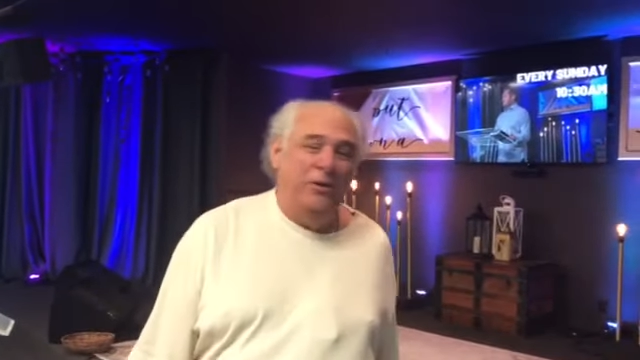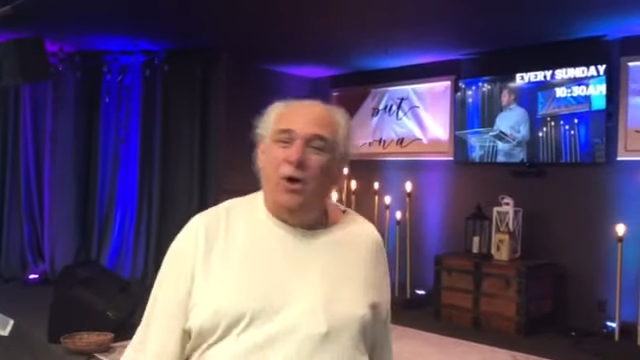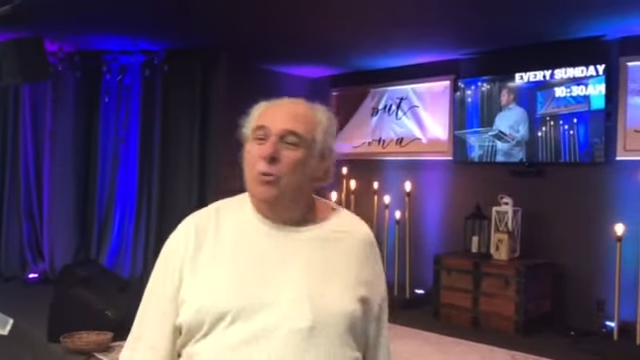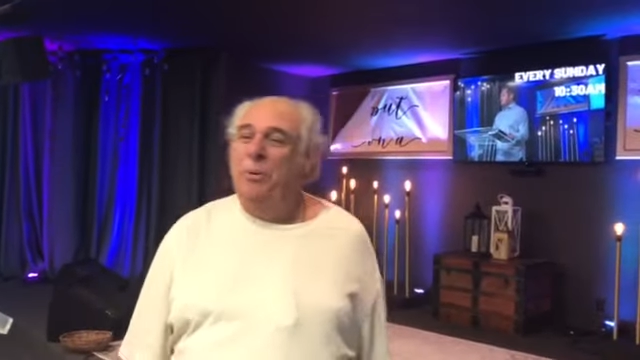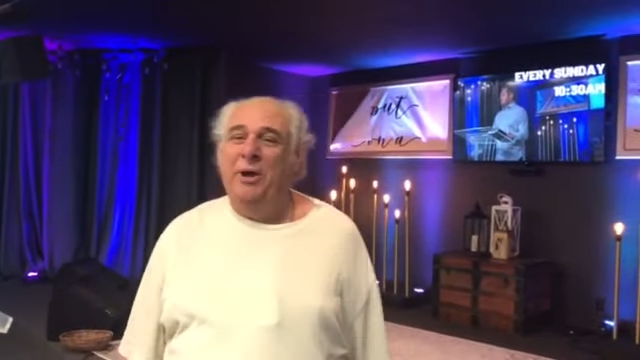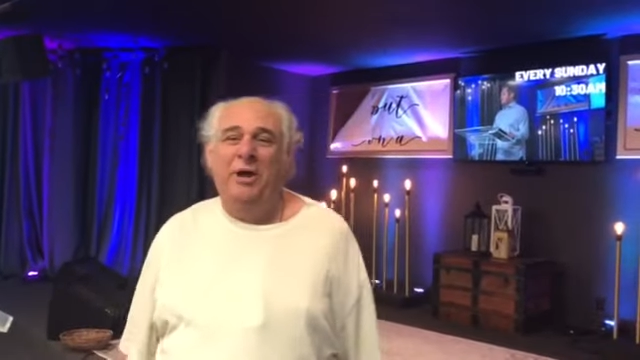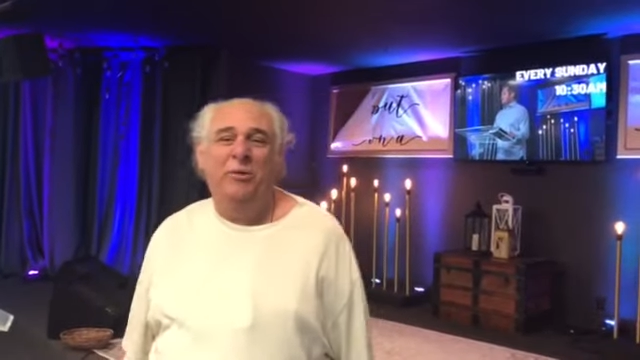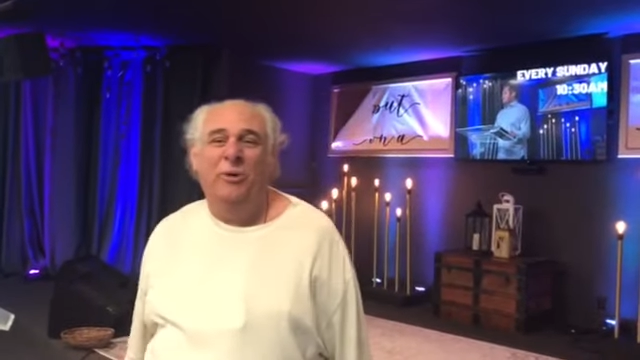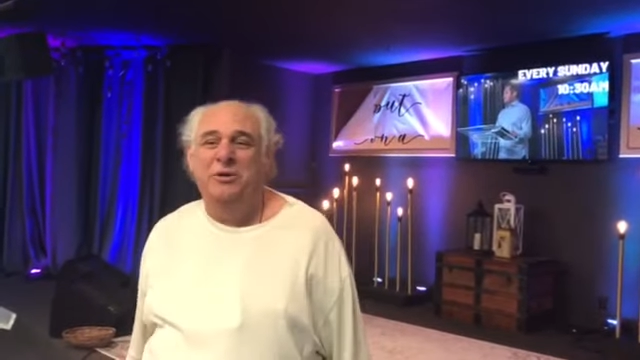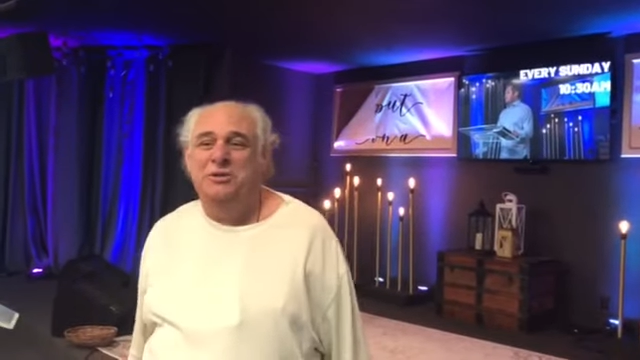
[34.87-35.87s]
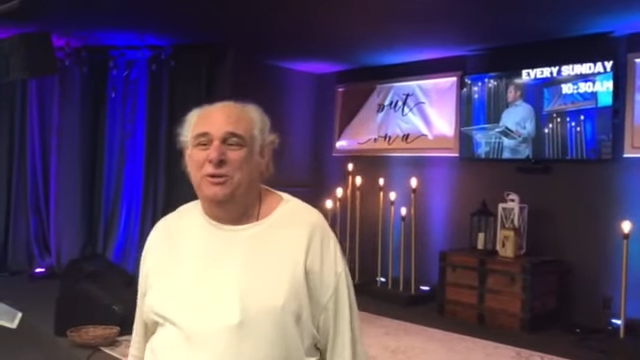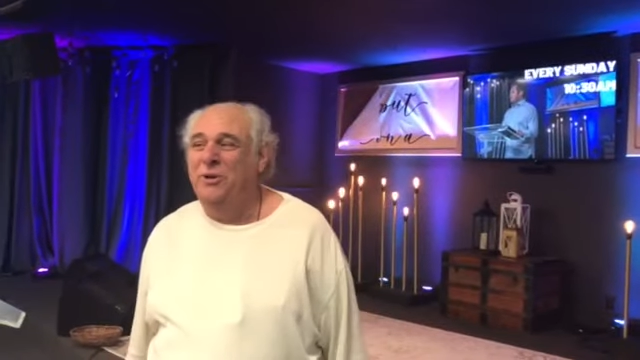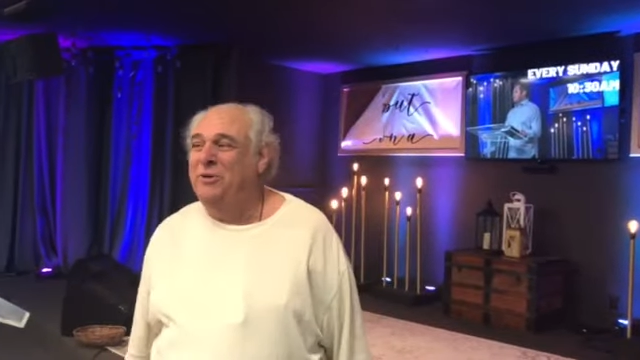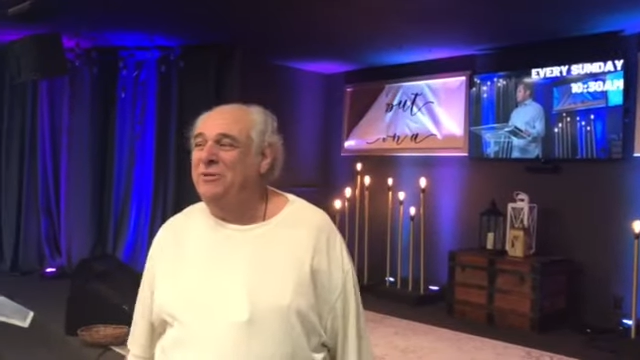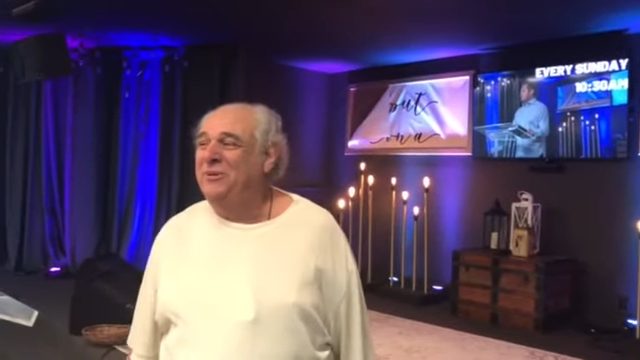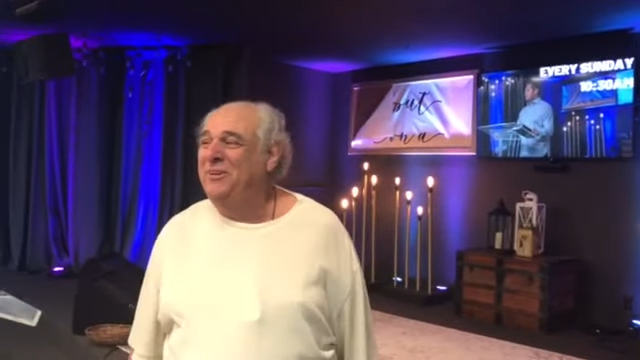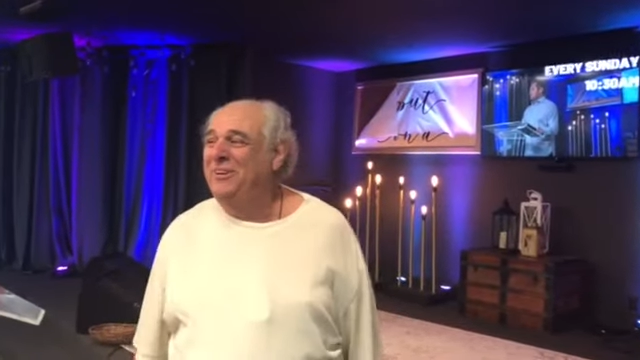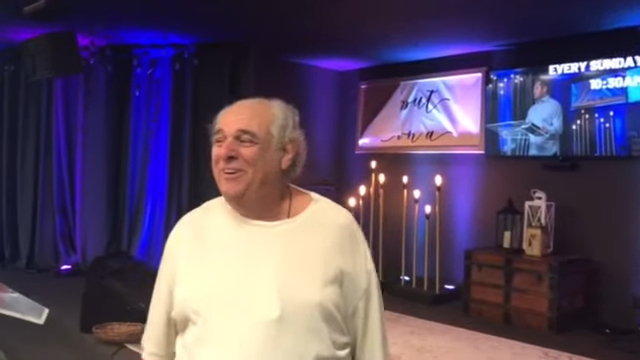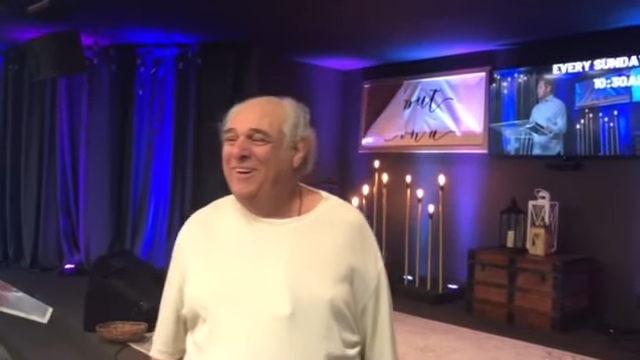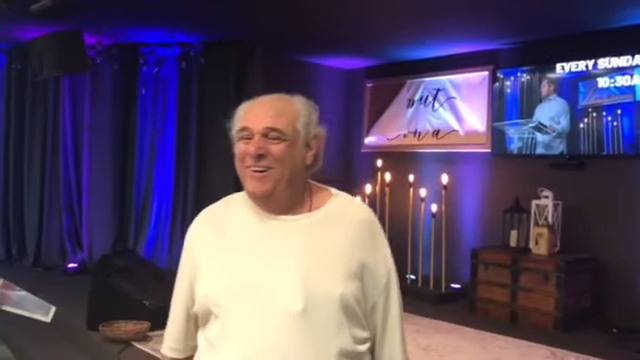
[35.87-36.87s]
no pain whatsoever.
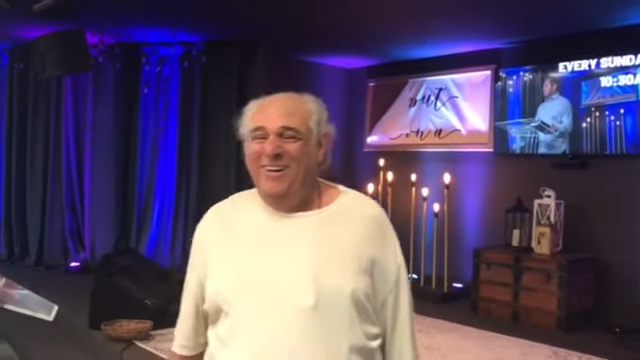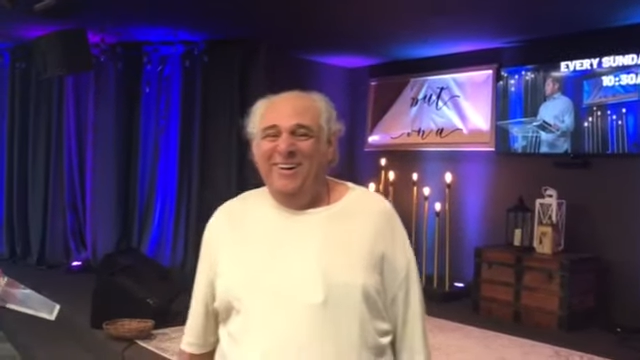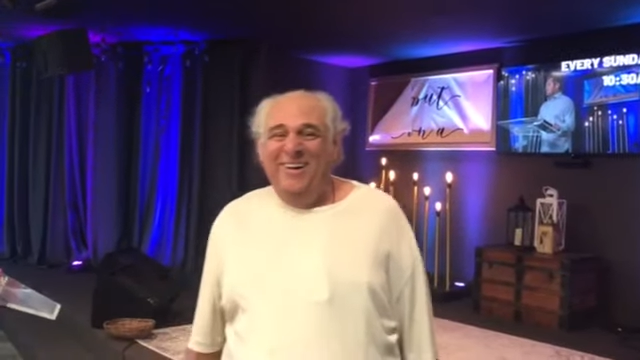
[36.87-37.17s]
Praise